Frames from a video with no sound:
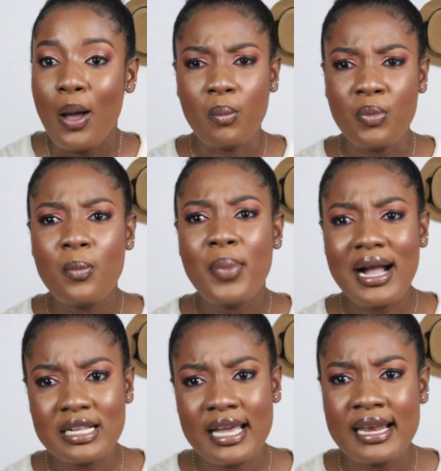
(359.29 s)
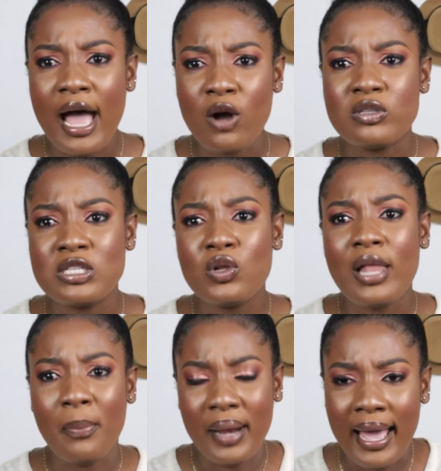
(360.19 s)
But back then I could still
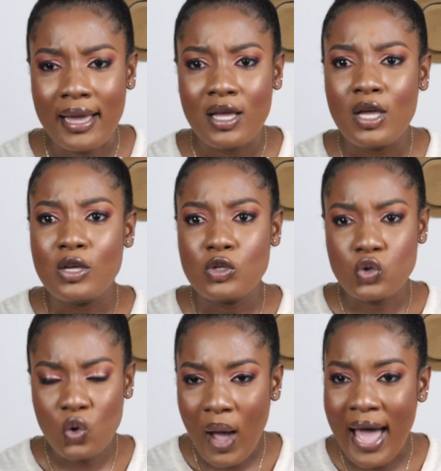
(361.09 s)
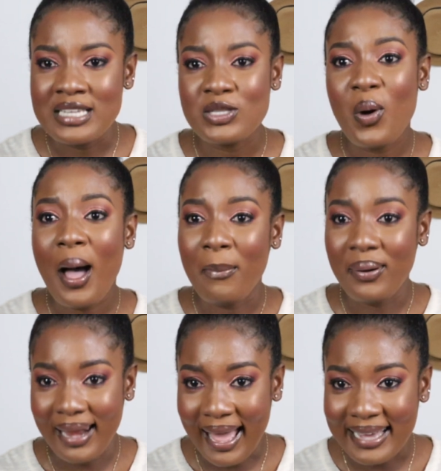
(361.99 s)
apply. So I still
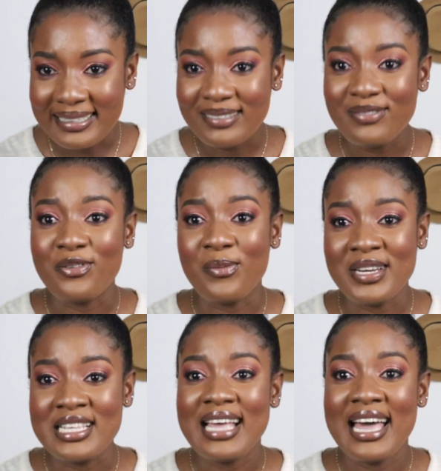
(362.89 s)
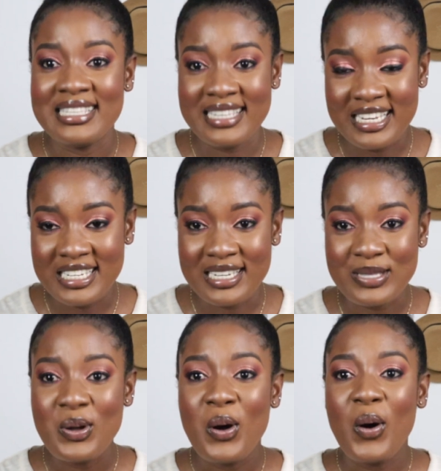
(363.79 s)
applied for monetization